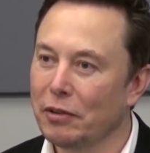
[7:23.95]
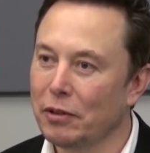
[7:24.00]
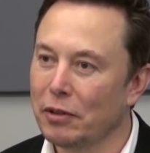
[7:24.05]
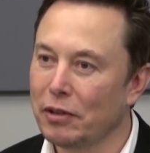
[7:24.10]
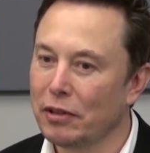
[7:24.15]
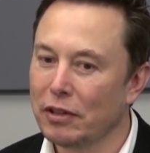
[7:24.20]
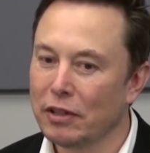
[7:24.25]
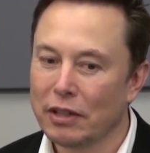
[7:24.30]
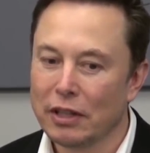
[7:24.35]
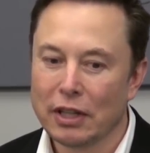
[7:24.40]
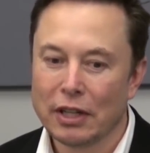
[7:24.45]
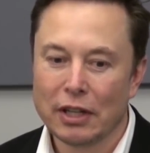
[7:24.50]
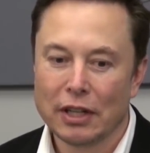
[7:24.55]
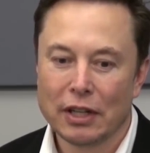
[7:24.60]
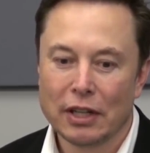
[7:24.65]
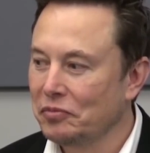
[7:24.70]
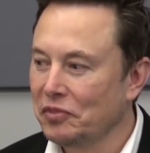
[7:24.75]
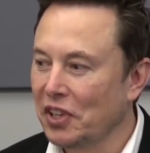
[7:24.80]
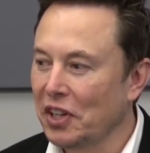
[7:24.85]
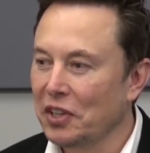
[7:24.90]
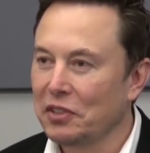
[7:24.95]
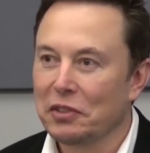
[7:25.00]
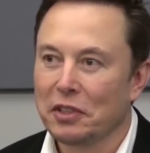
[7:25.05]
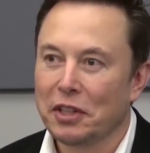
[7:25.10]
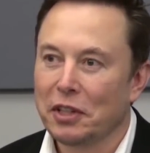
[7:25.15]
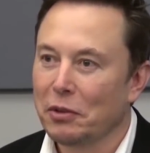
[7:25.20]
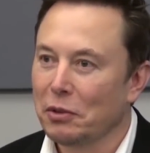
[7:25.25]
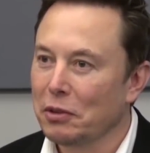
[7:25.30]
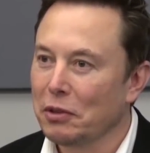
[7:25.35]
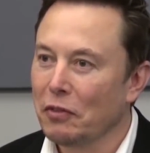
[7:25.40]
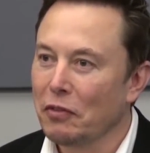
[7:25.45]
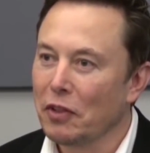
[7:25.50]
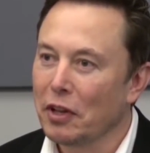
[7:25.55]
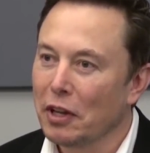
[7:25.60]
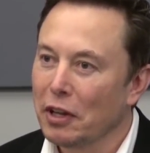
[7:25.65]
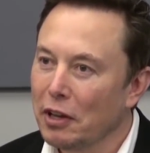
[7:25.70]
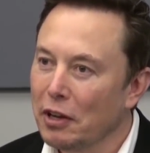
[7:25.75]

or sexy, or something.